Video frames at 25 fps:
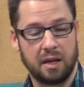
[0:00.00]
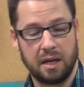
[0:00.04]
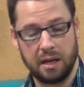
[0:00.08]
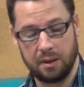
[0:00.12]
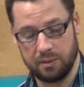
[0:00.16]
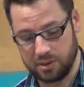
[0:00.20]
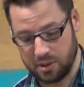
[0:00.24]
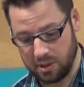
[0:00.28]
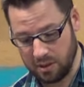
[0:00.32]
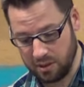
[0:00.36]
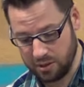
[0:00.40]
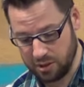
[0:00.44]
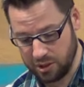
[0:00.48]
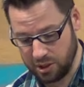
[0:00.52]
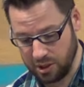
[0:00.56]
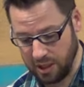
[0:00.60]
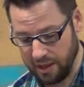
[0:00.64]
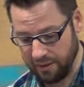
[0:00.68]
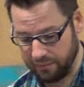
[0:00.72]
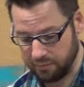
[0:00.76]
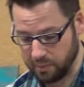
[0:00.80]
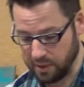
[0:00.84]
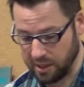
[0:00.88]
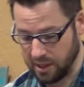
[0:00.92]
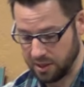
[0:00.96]
it was she
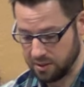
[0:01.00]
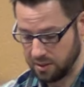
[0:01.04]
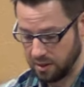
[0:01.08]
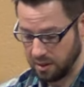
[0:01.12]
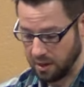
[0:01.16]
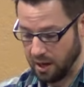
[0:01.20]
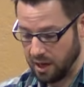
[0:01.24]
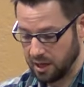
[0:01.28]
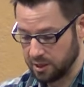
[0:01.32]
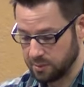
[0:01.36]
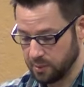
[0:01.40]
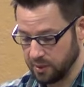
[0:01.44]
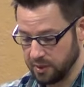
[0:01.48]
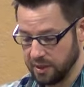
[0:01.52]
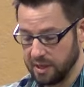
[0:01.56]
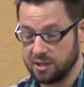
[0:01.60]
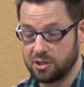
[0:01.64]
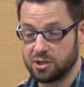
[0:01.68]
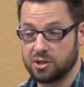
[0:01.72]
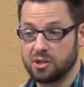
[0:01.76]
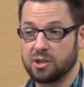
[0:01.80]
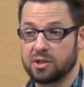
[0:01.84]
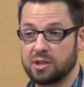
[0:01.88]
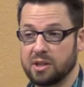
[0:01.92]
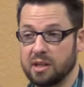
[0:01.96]
left because of the gospel.
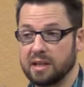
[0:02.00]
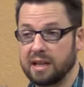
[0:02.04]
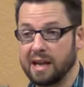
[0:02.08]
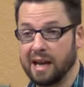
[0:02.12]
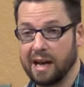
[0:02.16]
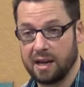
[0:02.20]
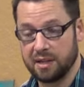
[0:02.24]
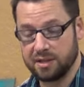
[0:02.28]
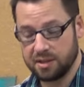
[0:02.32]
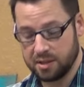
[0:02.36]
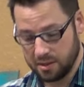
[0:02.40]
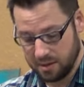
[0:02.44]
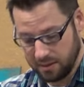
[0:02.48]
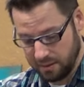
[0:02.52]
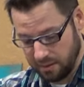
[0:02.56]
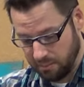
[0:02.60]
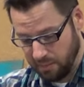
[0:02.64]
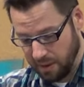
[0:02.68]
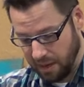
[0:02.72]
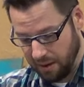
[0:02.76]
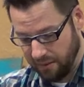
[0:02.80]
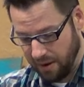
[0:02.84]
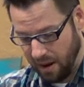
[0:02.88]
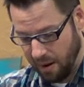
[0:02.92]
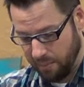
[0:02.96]
It's just a guess. It
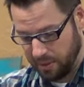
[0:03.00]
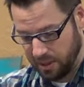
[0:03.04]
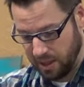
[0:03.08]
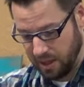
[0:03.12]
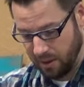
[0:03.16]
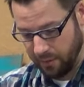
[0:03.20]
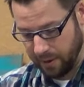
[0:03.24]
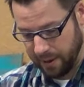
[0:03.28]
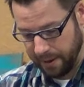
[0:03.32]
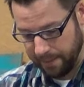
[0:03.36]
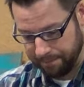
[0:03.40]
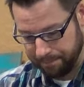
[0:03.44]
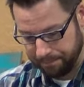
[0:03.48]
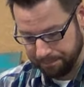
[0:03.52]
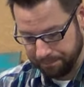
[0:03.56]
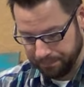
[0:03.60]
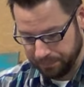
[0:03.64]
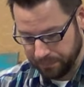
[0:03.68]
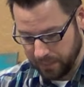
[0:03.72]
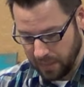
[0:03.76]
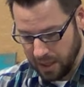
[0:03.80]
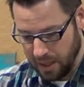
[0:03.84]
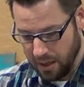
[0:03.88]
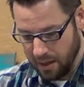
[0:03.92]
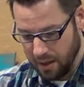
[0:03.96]
may have happened that way.
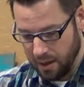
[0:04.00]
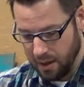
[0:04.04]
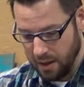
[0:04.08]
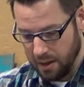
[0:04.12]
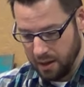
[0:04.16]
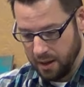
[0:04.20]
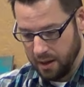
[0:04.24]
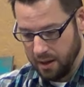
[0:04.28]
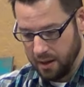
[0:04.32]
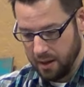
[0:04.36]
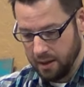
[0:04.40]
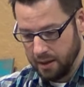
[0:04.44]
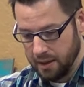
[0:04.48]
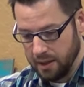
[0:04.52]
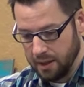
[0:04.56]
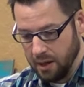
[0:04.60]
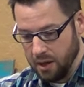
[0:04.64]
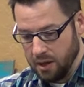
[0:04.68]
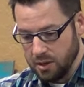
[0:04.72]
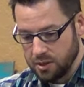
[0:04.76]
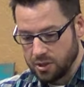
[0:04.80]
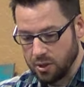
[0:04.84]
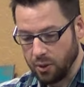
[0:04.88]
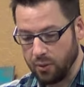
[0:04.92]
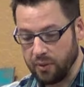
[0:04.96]

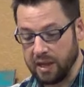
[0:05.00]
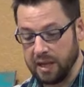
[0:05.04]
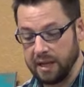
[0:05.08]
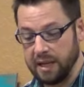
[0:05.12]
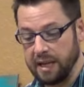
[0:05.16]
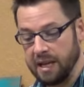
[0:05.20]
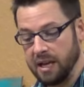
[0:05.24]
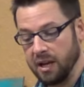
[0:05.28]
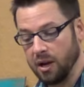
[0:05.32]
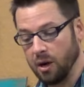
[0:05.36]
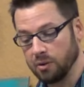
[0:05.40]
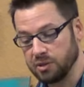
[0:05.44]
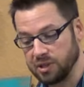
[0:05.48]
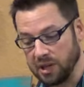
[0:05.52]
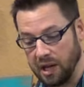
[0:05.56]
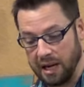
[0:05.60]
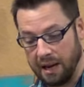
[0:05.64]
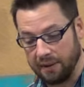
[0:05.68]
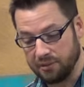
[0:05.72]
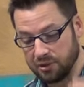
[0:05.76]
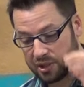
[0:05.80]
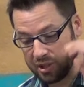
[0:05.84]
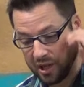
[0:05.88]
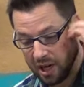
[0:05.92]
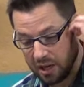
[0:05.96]
So then he goes on,
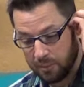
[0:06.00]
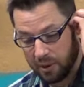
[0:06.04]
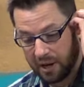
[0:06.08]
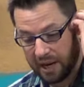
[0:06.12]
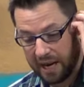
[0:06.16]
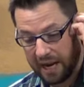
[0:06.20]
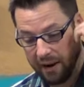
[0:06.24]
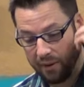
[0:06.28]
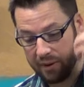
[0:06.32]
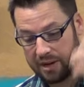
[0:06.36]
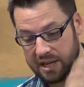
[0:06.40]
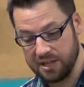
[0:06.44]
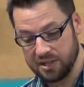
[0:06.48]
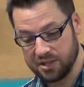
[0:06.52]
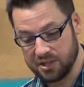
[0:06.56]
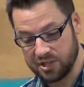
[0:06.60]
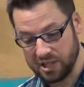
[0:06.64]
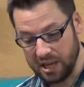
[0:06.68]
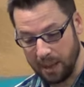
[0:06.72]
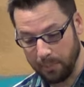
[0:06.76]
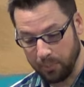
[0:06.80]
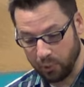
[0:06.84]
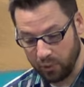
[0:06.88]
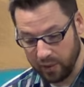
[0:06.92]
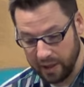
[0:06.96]
after talking about how he's
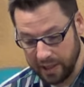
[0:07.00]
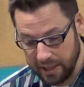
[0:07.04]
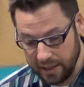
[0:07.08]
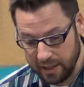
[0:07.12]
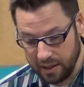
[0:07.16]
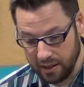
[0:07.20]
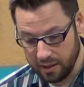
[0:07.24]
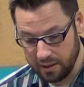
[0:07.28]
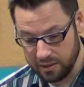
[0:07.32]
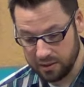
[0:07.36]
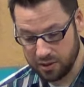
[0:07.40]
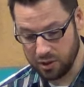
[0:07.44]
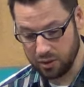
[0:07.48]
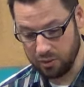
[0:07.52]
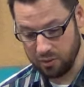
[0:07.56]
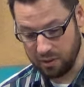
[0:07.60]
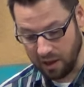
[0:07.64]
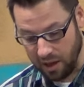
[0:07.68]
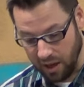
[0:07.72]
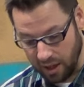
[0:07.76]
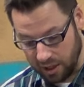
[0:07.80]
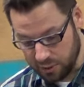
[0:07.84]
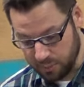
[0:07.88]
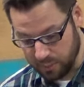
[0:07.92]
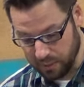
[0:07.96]
separated to the
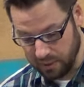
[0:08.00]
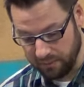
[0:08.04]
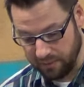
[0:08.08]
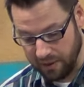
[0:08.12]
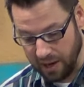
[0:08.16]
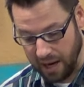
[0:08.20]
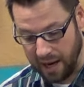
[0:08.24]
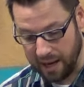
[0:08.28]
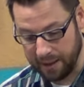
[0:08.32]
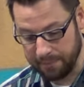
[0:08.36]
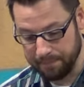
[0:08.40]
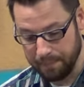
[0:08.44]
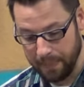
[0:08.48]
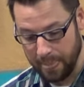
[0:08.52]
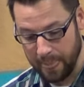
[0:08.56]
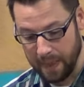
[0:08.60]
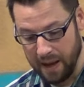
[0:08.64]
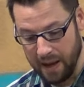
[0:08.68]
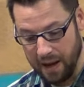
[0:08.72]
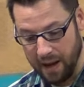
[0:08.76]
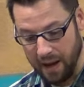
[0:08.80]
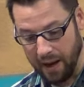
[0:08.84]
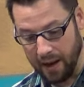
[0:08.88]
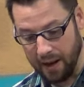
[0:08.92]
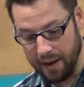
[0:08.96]
gospel of God,
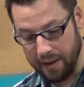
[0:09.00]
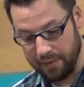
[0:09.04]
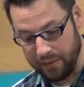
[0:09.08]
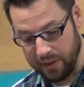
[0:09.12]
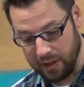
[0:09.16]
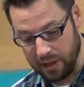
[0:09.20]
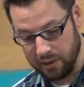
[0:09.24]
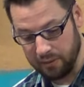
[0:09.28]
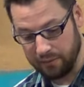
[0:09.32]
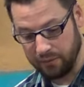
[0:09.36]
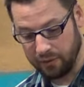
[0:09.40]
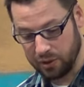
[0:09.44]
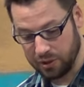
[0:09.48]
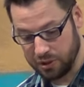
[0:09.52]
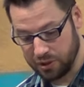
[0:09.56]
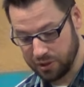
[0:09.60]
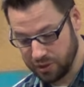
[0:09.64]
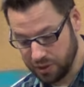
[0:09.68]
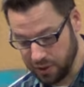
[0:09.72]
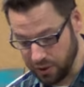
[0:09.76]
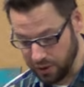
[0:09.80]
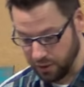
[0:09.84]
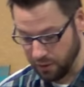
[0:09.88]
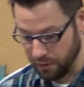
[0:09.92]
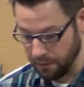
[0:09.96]
then in verse
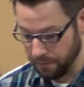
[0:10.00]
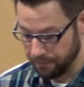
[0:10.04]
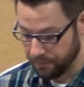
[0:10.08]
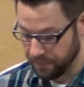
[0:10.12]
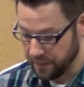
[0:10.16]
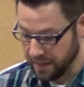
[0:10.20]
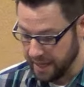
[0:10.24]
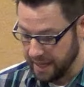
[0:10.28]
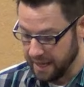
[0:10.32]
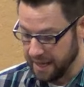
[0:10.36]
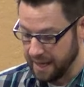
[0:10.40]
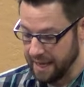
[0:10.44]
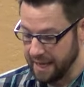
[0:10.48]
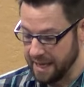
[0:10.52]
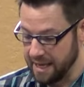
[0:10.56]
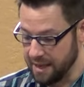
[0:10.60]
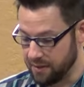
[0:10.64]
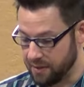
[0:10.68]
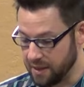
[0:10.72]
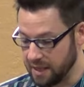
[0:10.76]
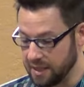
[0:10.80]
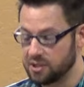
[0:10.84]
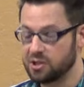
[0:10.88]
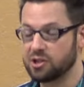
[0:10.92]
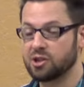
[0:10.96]
2, he
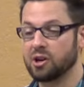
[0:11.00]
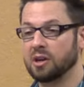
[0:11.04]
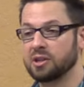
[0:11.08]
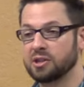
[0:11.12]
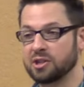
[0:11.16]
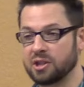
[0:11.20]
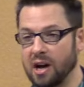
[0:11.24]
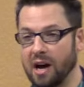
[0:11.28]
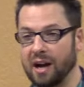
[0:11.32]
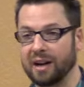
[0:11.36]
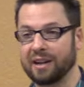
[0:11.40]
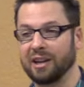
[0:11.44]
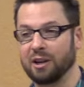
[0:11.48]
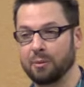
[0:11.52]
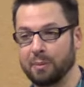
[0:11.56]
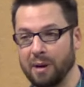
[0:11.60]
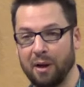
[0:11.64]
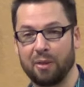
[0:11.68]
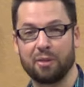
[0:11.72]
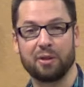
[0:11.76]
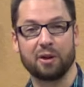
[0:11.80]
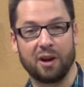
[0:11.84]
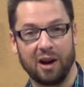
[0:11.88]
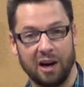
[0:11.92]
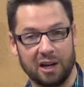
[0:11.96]
then starts talking
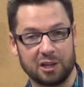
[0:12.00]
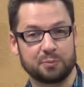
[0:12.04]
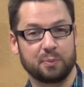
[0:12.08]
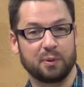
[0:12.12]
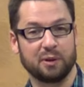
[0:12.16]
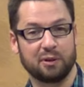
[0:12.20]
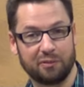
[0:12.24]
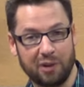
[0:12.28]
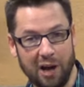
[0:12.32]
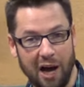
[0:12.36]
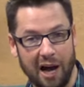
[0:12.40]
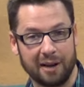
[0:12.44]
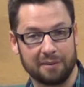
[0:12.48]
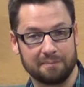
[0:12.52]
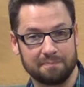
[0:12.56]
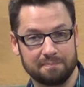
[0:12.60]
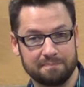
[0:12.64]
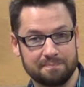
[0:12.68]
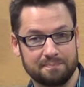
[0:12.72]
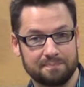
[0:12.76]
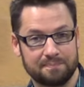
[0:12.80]
about the gospel of God.